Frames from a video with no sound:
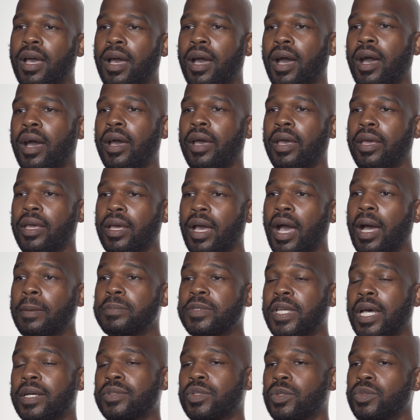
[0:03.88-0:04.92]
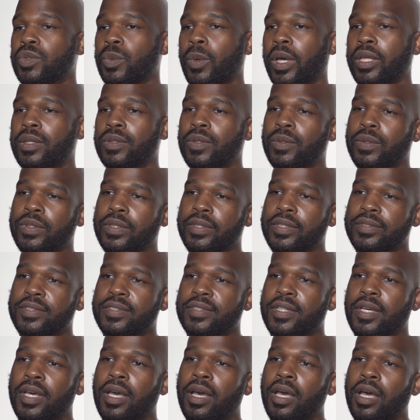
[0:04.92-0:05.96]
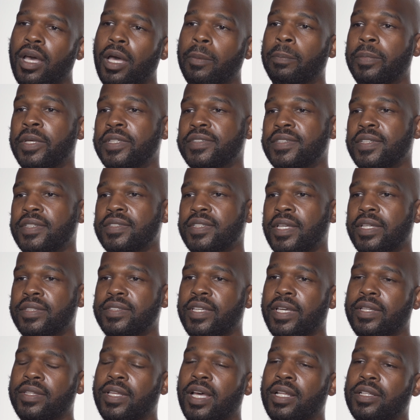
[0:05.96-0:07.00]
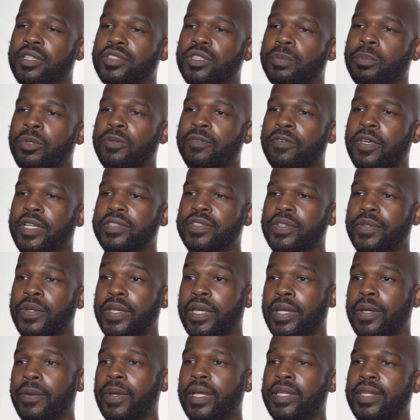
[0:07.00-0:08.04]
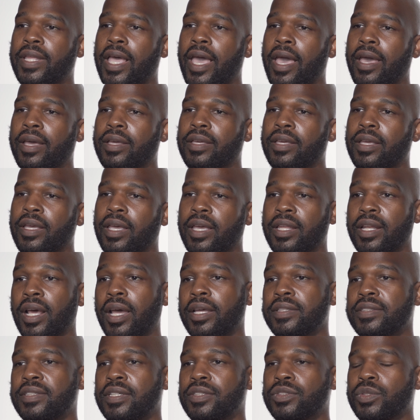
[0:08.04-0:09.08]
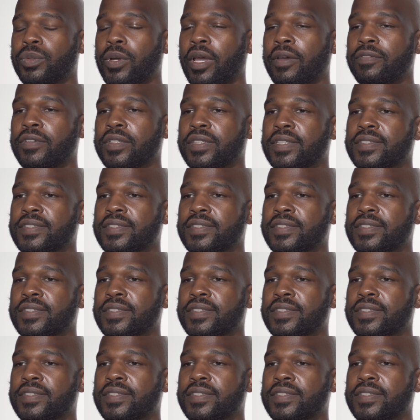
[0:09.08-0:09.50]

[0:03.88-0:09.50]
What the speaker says: Hi, I'm Dr. Dwight Lucas, a business and technology professor here at DACC, and I teach graphic